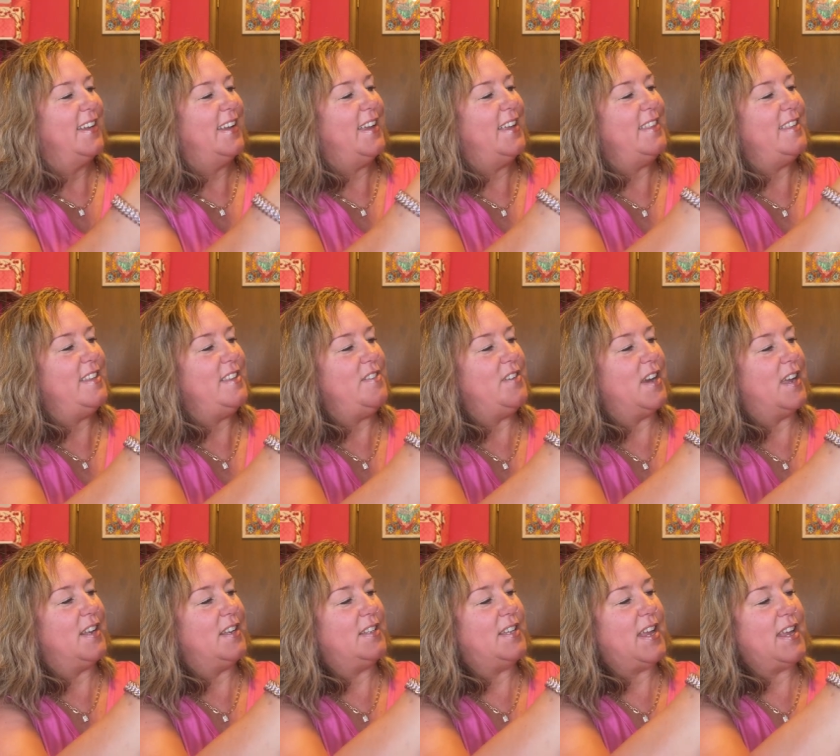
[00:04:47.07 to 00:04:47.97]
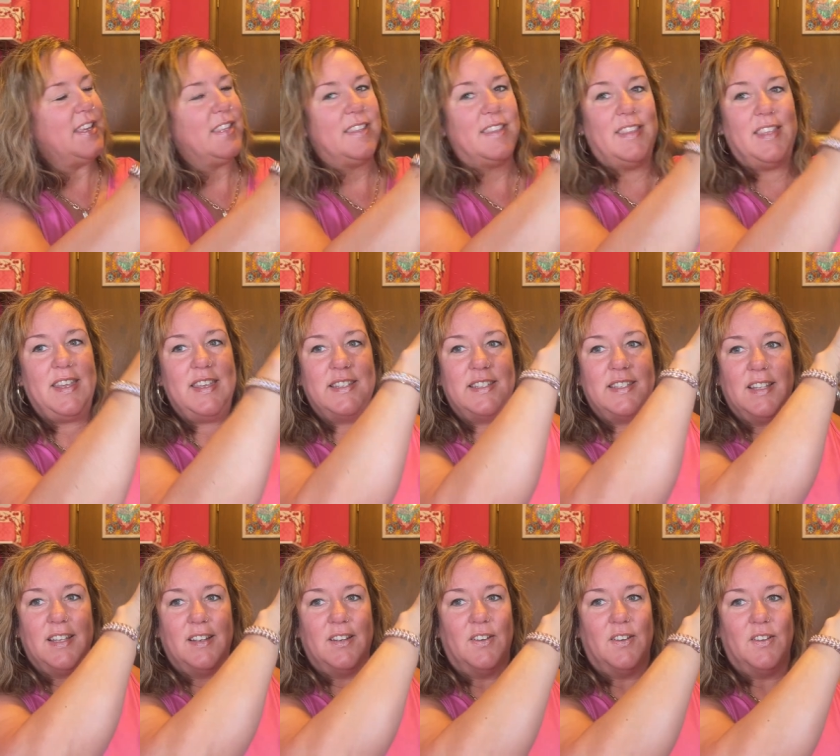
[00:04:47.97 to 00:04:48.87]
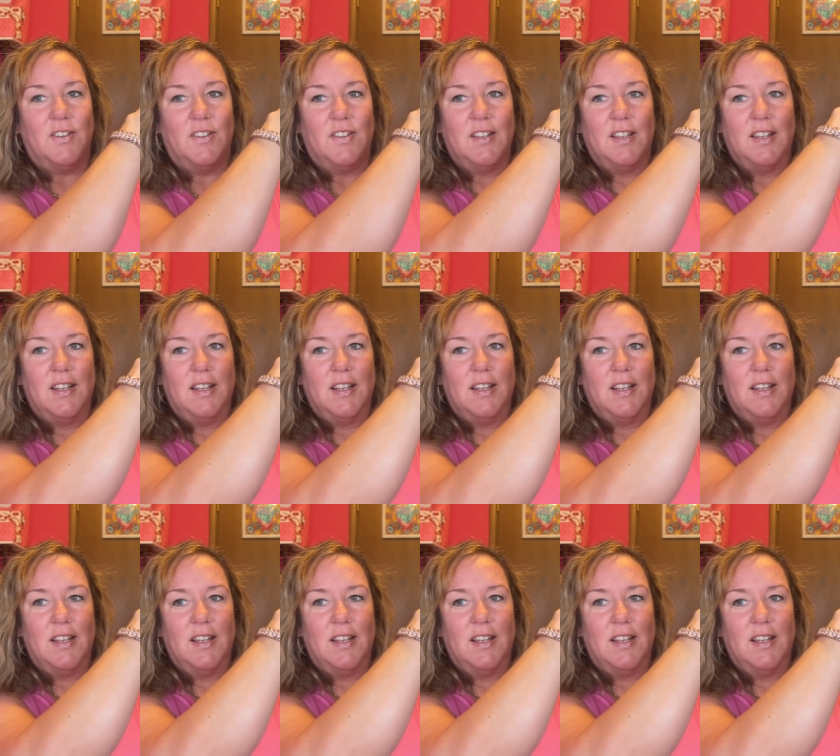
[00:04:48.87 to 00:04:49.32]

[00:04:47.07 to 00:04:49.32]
and then you got to take these little